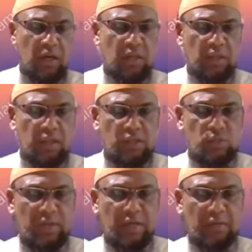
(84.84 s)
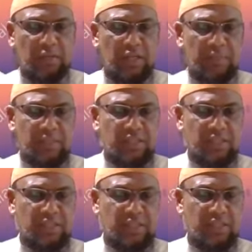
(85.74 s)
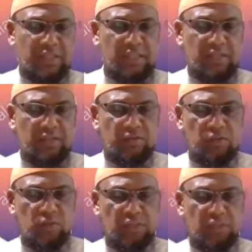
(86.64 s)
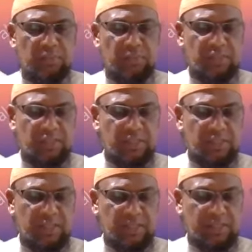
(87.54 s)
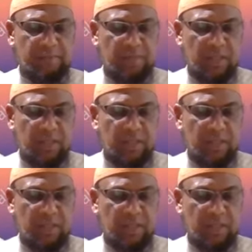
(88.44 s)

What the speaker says: And Allah subhanahu wa ta'ala mentions in this hadith that Rasulullah mentions, he says,